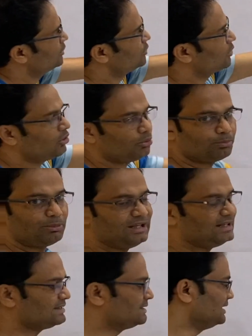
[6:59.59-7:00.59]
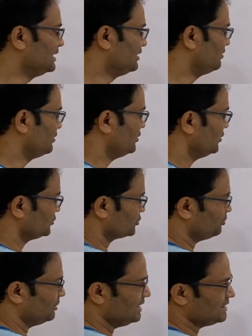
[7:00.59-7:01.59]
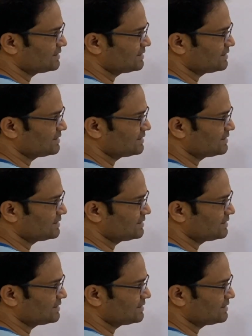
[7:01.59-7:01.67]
Now B is there. So B is